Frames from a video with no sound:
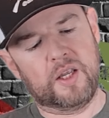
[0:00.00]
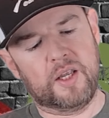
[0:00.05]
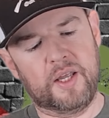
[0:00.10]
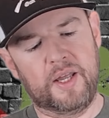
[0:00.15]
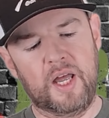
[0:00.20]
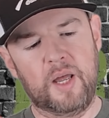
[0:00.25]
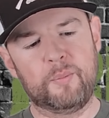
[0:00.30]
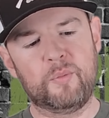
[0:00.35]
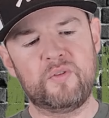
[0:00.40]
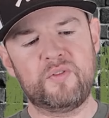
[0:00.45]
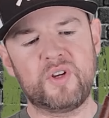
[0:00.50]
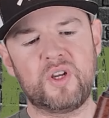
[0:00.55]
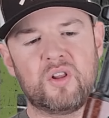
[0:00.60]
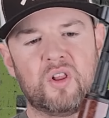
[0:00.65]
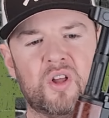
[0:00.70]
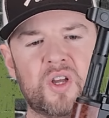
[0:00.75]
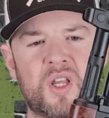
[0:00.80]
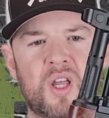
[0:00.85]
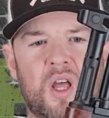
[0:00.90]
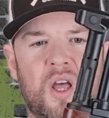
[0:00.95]
Uh, moving
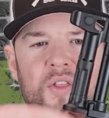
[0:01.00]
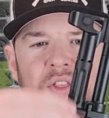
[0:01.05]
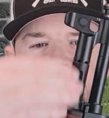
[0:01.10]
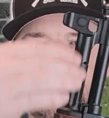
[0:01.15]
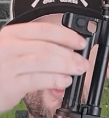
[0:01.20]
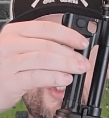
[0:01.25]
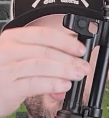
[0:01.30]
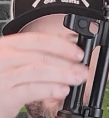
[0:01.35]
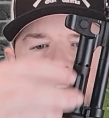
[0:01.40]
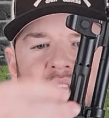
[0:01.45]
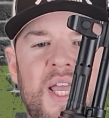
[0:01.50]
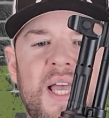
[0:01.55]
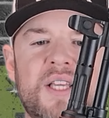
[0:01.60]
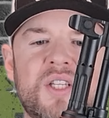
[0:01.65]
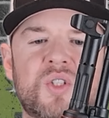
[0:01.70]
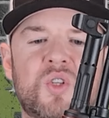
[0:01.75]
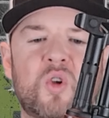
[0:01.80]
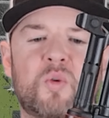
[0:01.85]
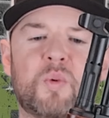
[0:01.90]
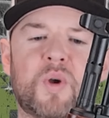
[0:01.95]
along, uh, this is your
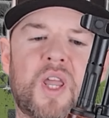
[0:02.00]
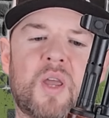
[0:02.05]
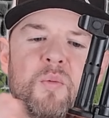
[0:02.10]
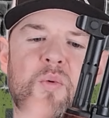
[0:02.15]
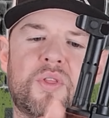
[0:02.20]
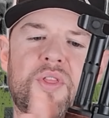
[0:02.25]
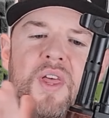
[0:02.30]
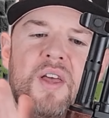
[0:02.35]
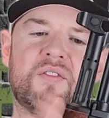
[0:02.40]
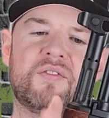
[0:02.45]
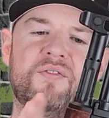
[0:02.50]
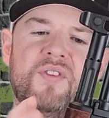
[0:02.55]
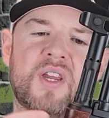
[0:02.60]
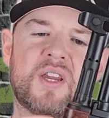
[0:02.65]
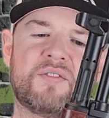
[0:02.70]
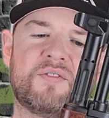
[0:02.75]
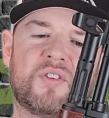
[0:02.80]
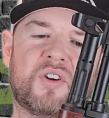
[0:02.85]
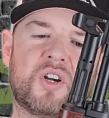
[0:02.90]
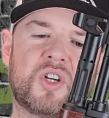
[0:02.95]
gas tube, again with that
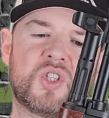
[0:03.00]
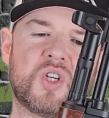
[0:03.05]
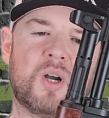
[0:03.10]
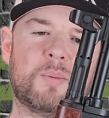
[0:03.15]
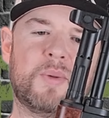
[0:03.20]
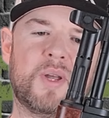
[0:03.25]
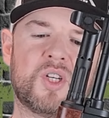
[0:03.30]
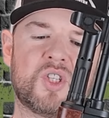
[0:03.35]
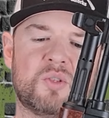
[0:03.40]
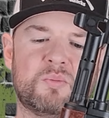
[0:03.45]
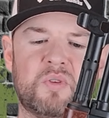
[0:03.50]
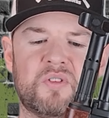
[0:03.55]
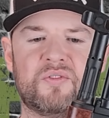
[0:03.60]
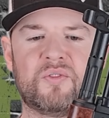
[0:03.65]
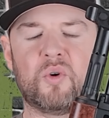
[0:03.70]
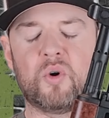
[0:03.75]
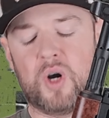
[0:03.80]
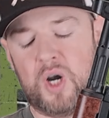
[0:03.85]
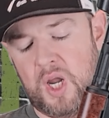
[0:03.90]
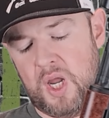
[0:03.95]
fake furniture I mentioned
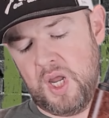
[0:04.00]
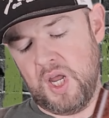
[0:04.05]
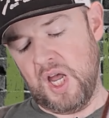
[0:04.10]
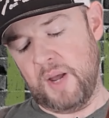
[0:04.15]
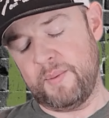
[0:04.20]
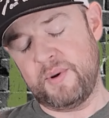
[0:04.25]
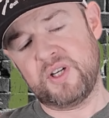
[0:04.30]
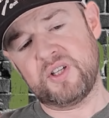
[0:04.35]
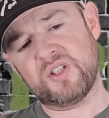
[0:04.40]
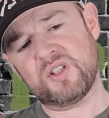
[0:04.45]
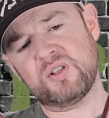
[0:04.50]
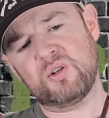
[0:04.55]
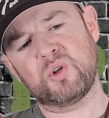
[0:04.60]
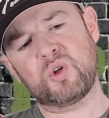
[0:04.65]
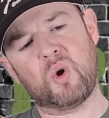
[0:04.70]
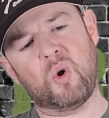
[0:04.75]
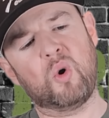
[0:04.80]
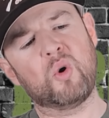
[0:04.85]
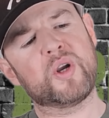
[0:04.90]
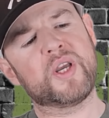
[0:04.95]
before. I mean, it does
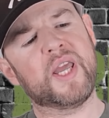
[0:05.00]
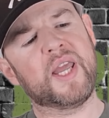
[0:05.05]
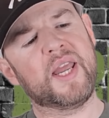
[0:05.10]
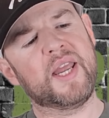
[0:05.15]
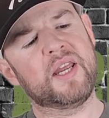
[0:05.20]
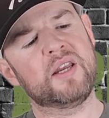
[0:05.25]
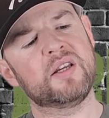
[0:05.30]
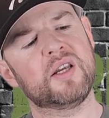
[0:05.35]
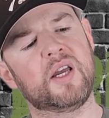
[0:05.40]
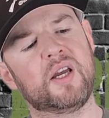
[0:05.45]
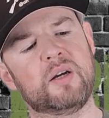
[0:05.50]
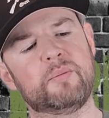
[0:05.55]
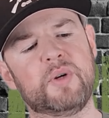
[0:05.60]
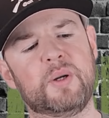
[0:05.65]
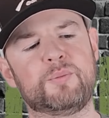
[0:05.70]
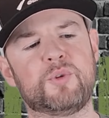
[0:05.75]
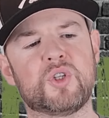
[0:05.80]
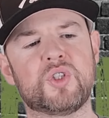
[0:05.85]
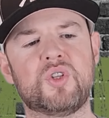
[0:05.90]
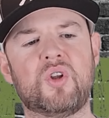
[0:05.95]
look okay, um,
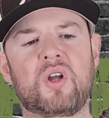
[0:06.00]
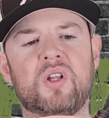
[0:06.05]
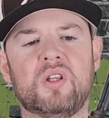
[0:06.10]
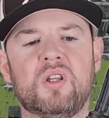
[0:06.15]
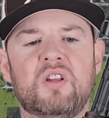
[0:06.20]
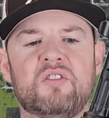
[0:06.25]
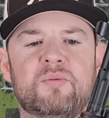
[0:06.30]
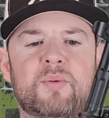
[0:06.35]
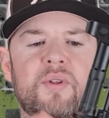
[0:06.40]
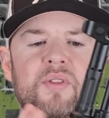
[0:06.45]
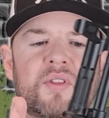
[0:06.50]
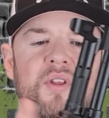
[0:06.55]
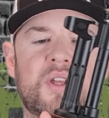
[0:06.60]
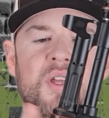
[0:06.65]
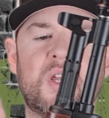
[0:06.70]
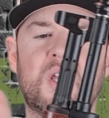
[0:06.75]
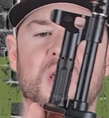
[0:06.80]
I'm just not in love with it.